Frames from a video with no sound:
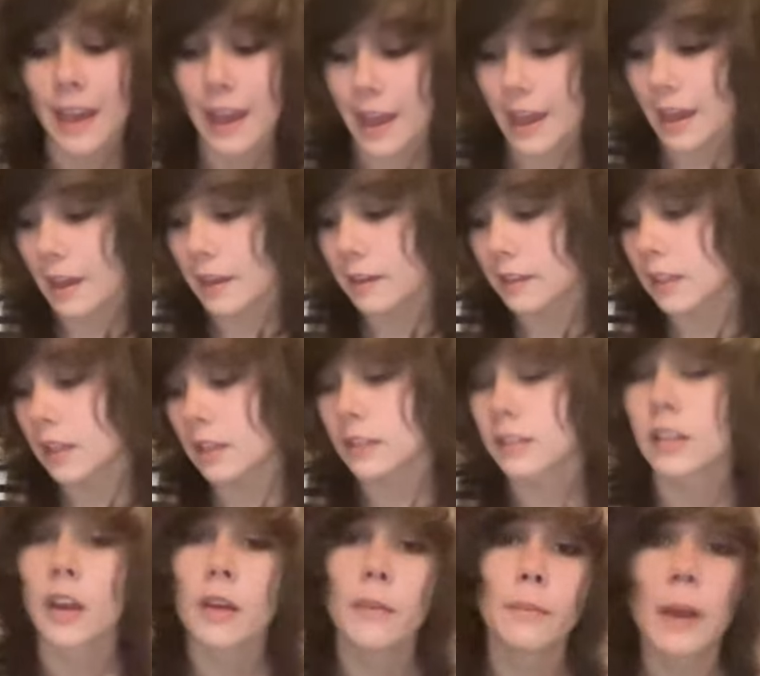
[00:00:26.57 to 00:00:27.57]
and
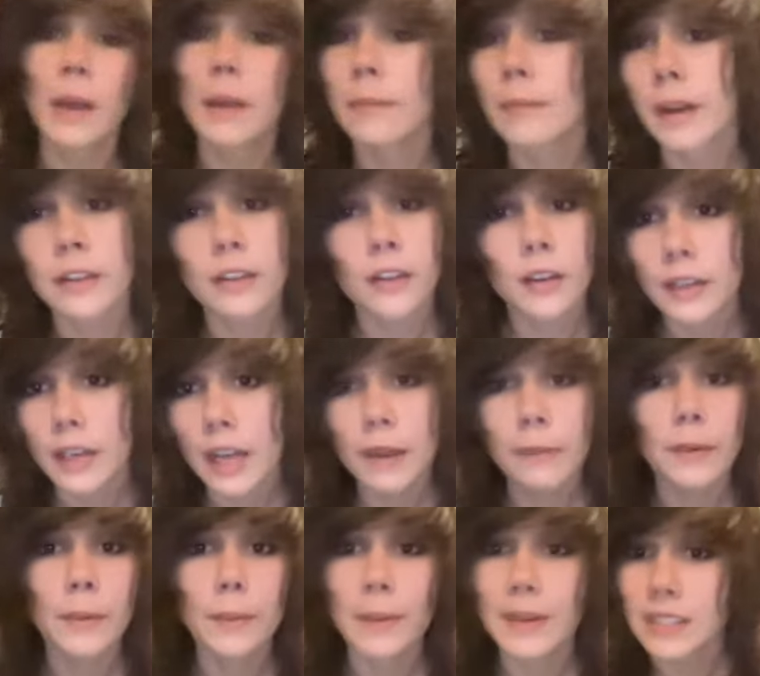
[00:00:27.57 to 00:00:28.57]
so my mother and I
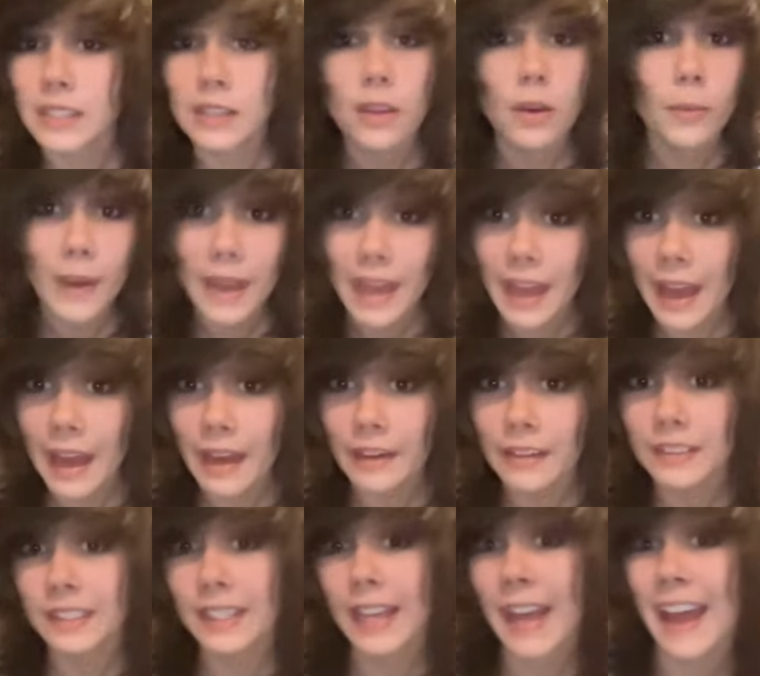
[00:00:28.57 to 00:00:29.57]
we went to the
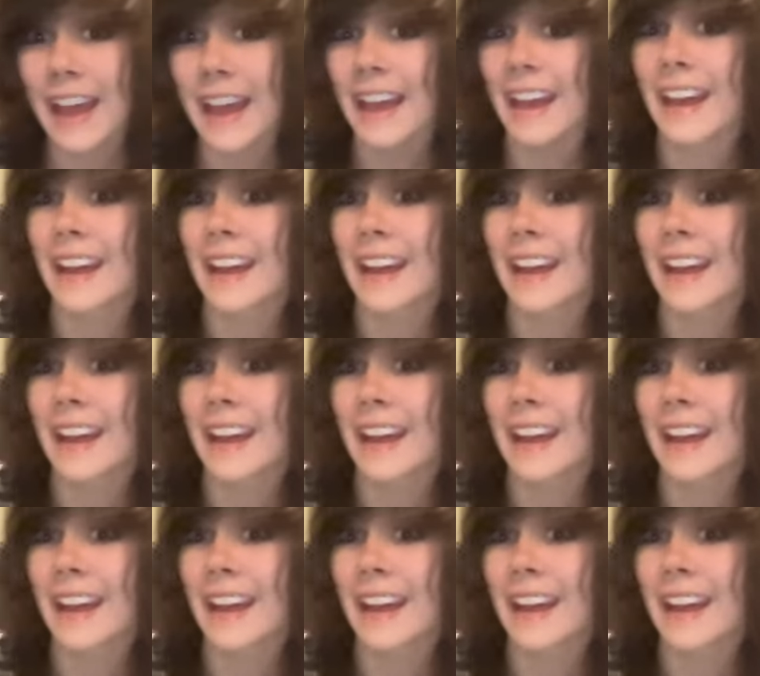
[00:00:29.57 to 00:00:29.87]
warehouse and